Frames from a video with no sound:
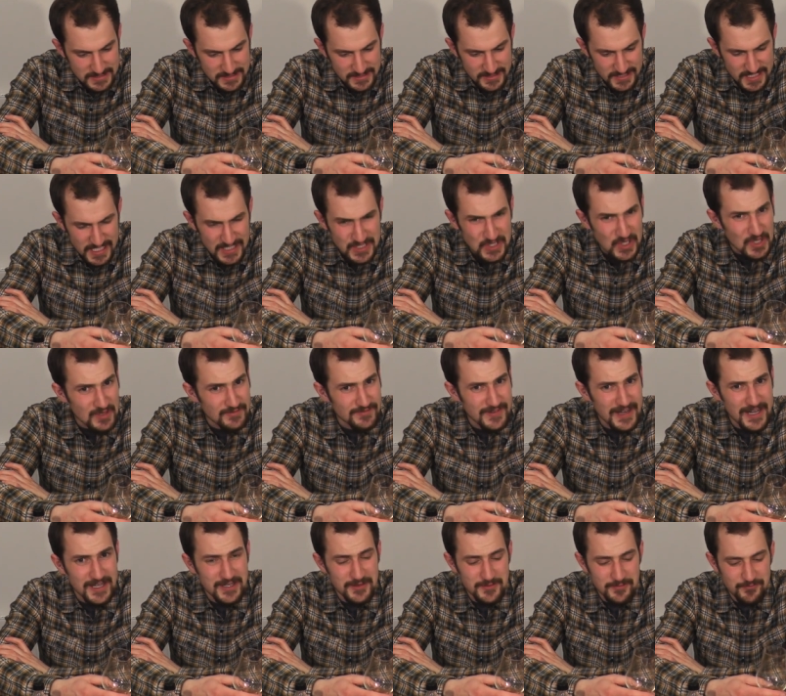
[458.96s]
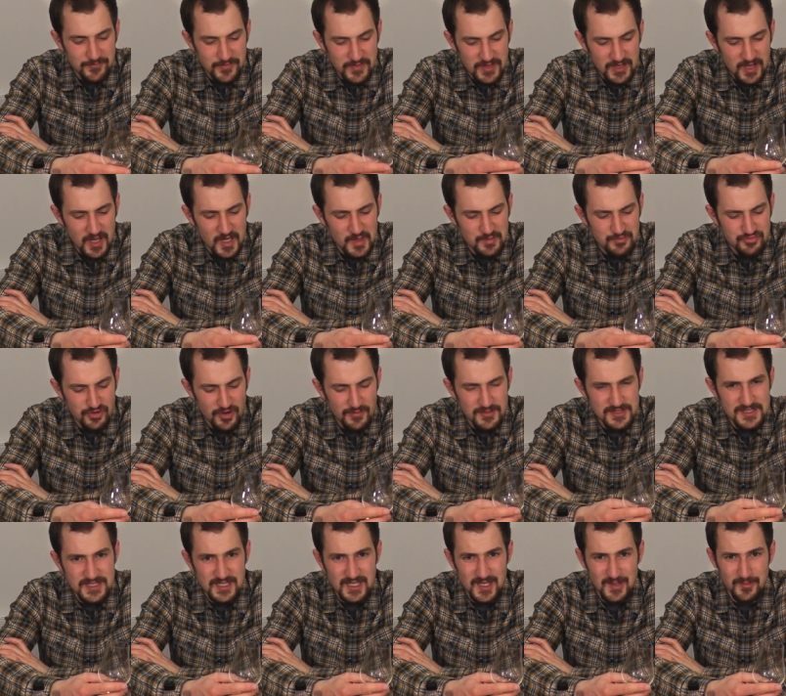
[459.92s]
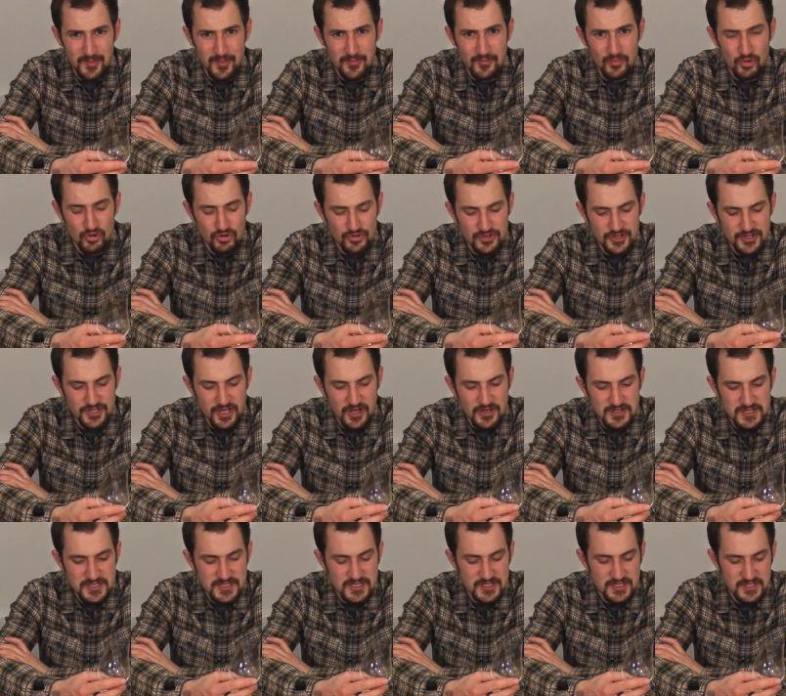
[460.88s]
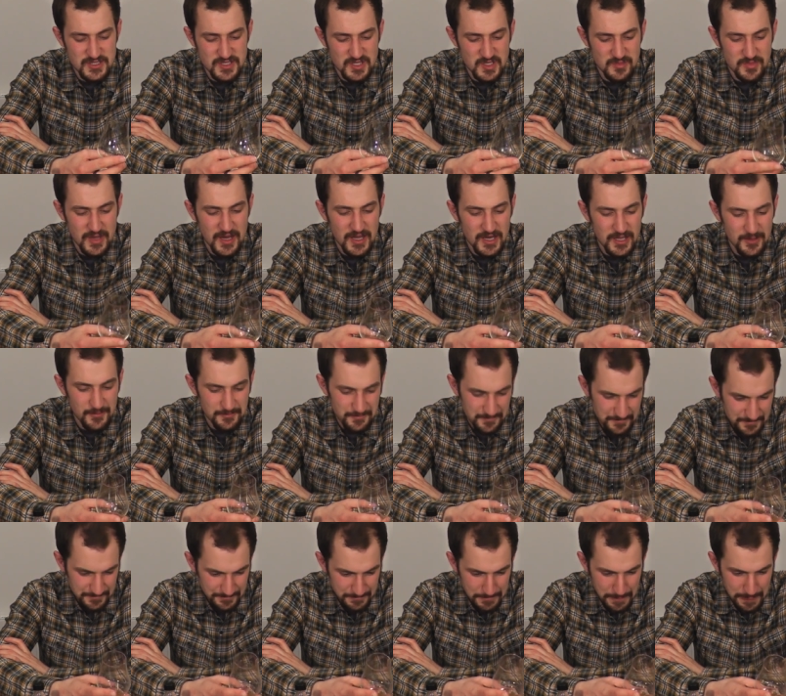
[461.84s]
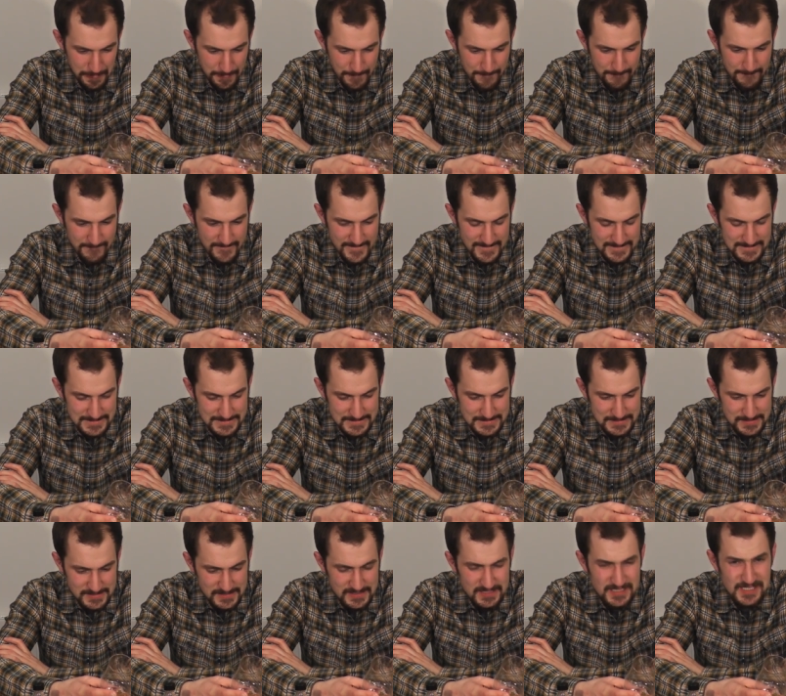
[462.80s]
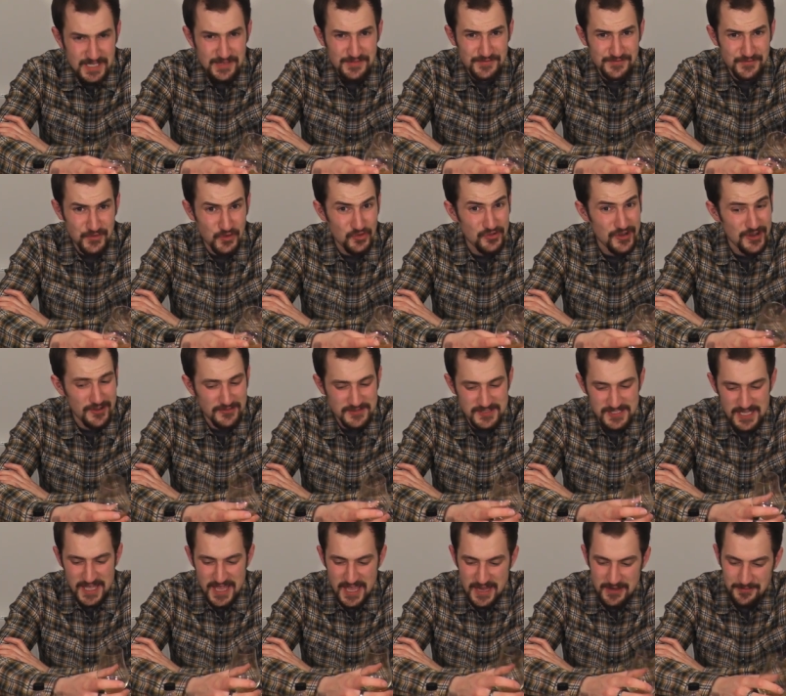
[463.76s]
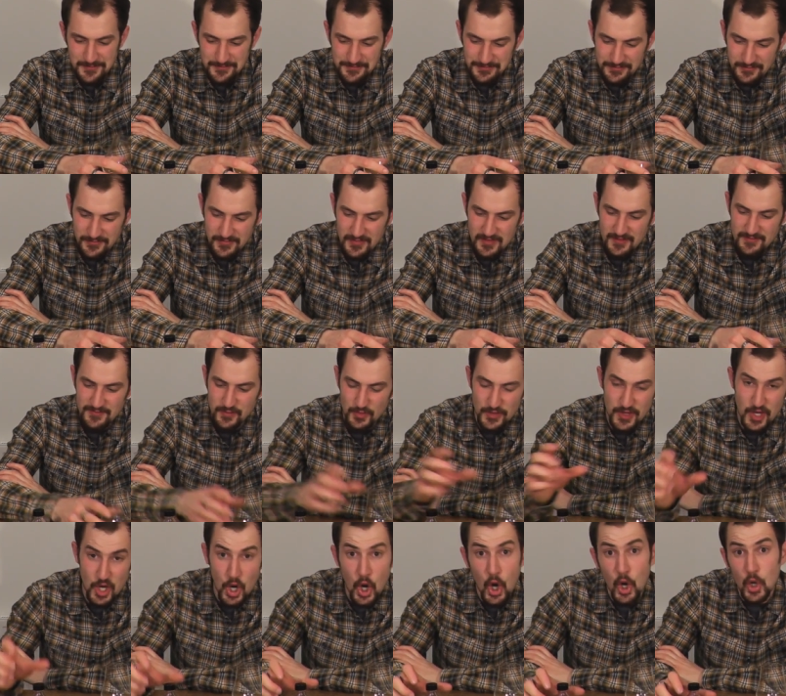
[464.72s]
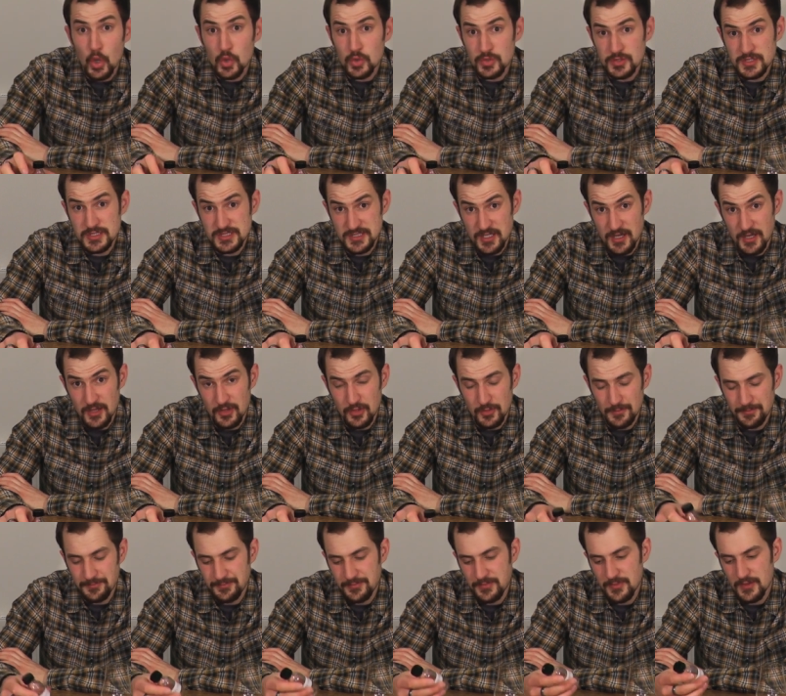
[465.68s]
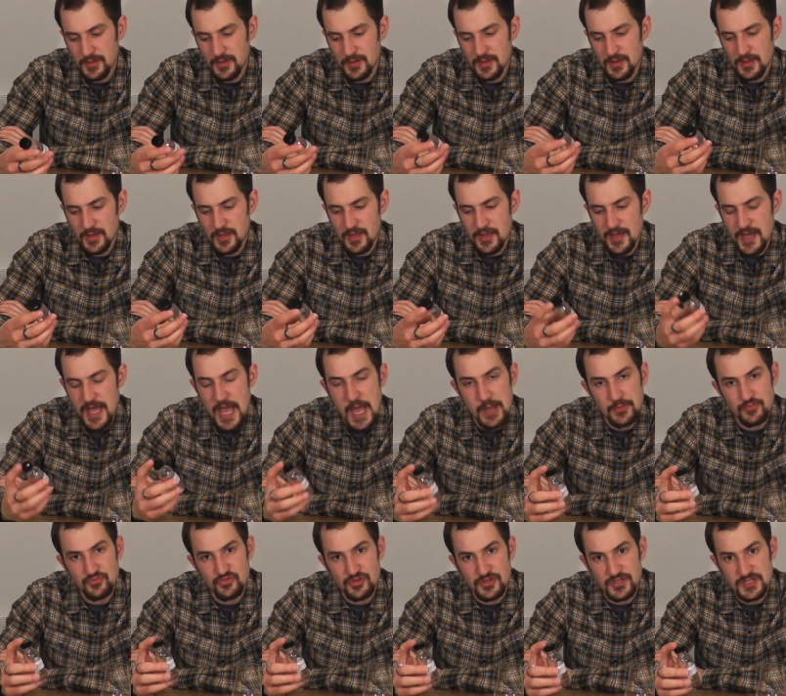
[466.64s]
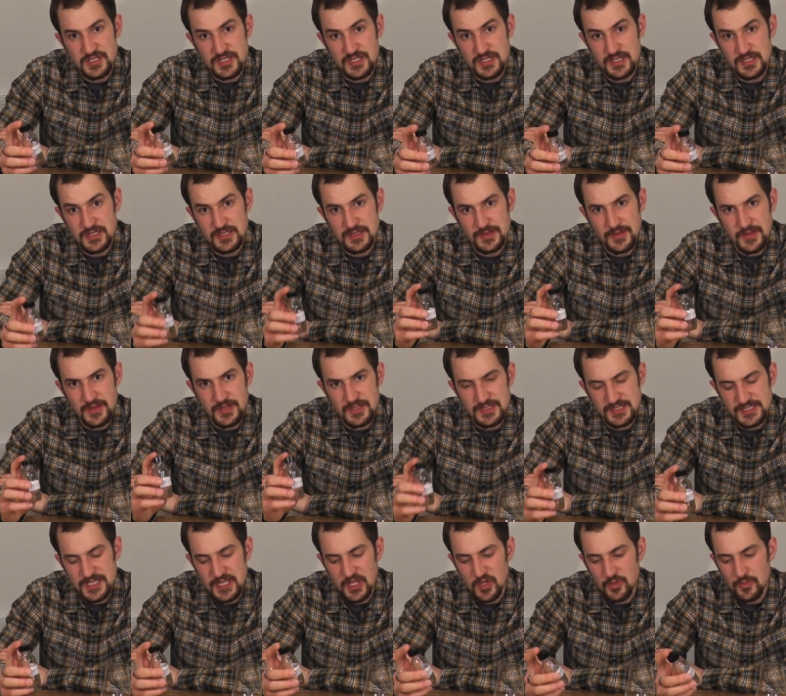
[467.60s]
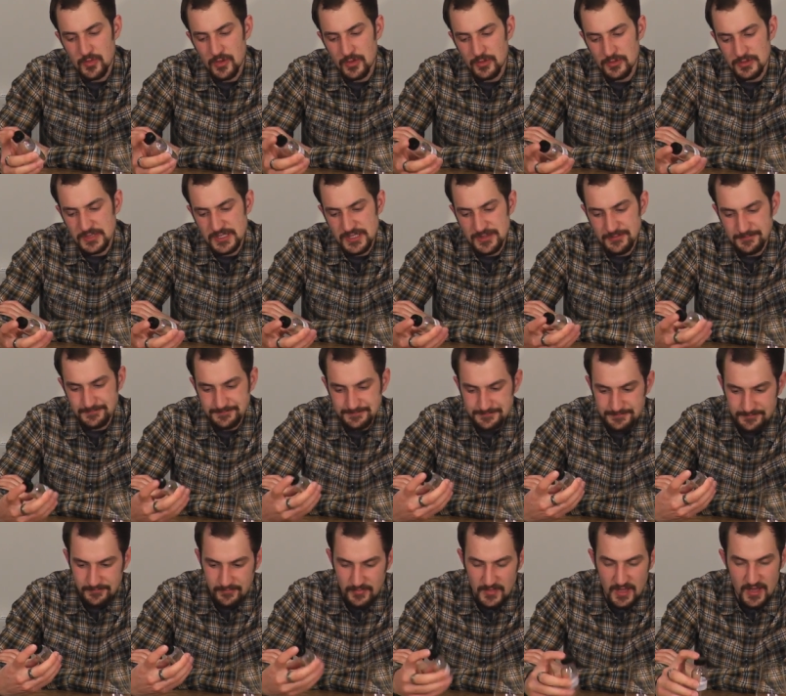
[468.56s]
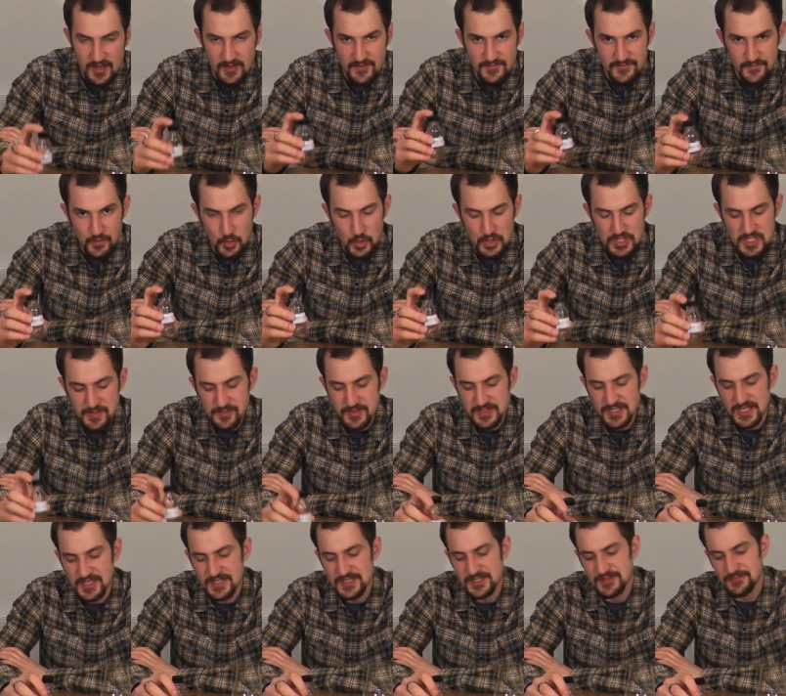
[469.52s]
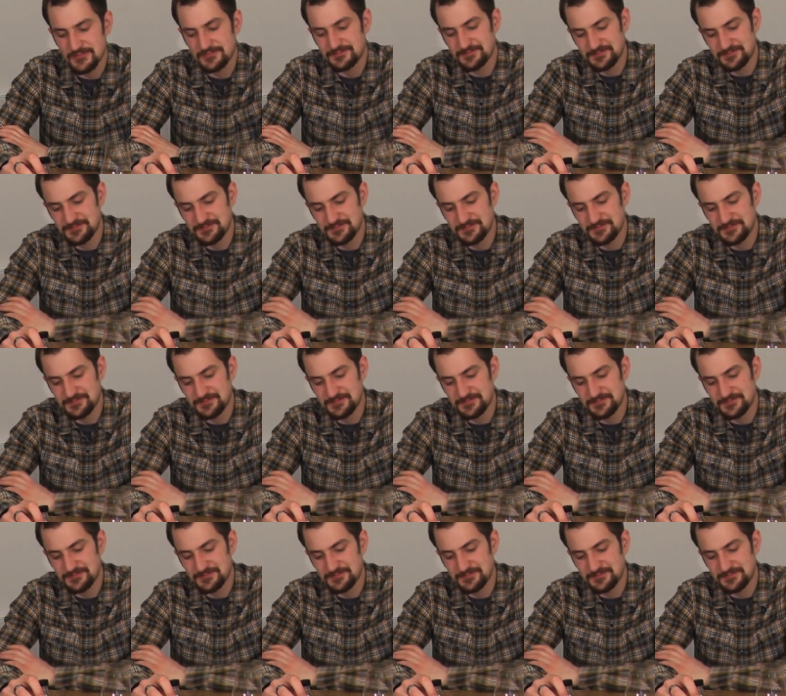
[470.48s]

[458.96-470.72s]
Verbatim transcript: Yeah, not a fan. Kind of promised a little bit more on the nose than it does on the palate. Yeah, 4 out of 10 for the old style Amrut single malt at 40%.